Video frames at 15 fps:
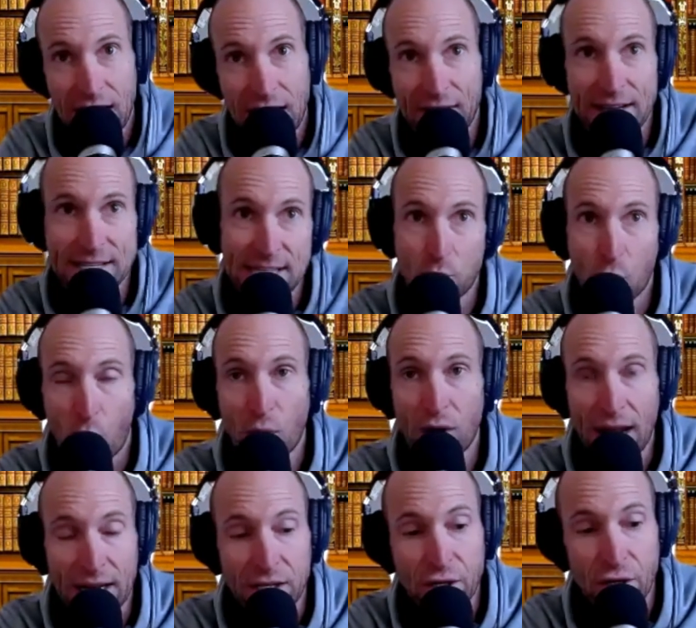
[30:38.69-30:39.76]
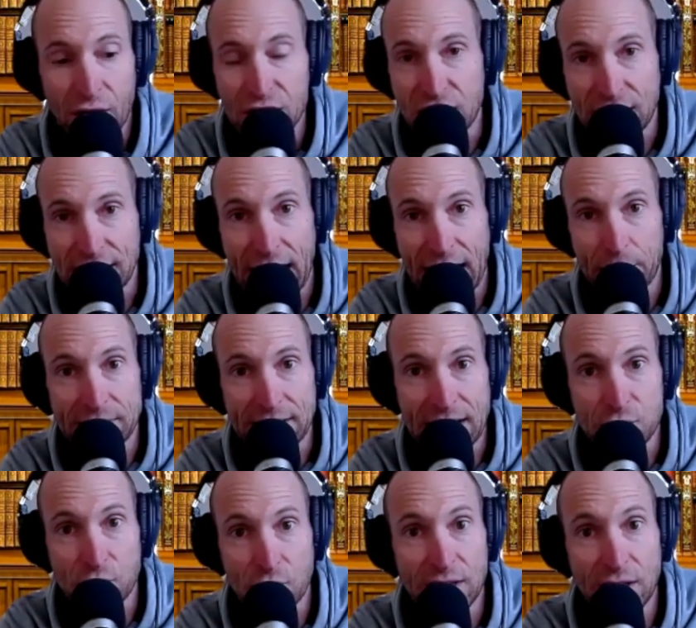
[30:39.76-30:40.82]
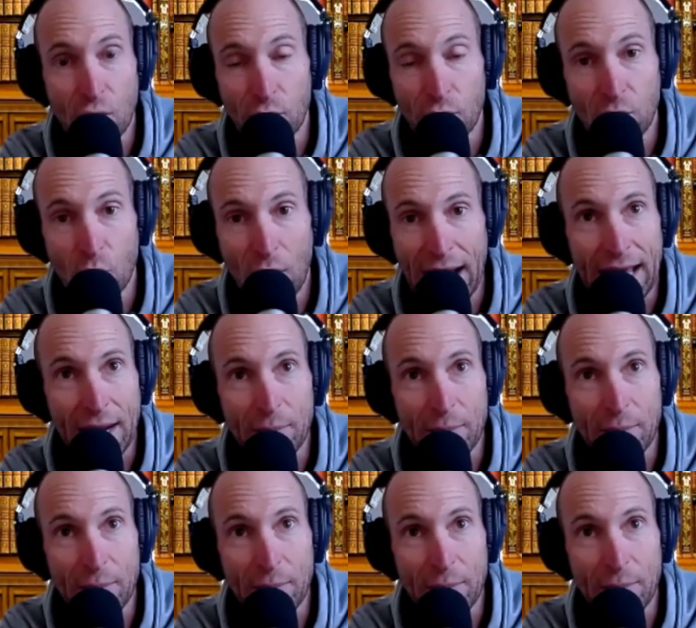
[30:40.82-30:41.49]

And they said, well, we're not encouraging that, but that's really the only way.